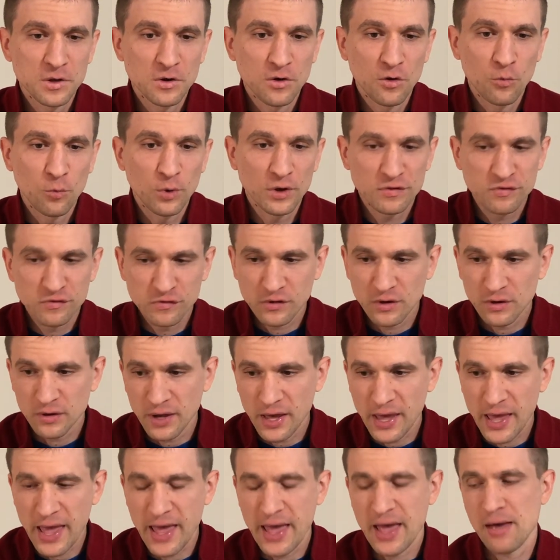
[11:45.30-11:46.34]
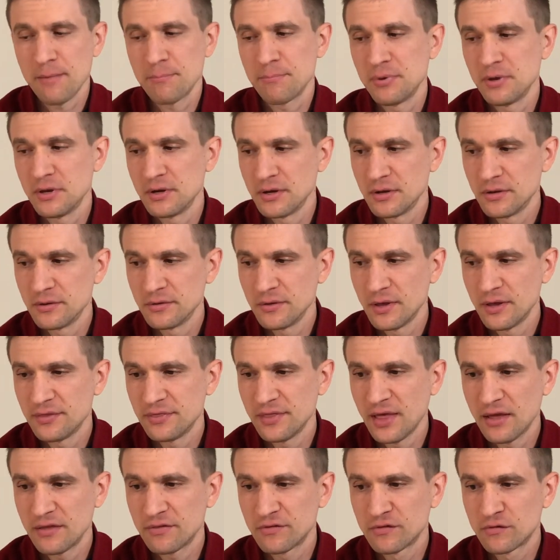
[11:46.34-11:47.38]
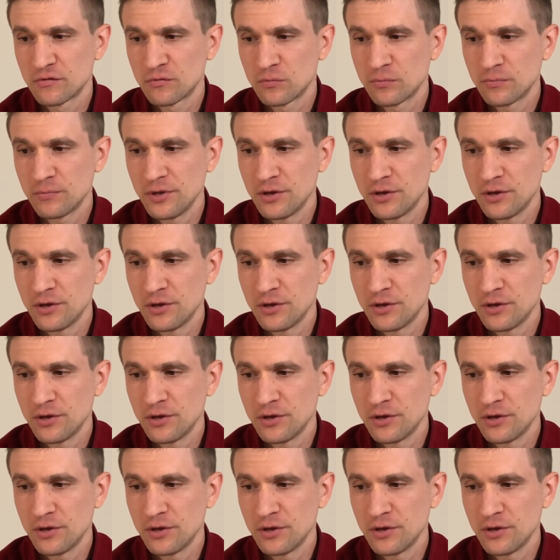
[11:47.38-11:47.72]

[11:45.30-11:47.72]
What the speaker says: what's going to happen, and that's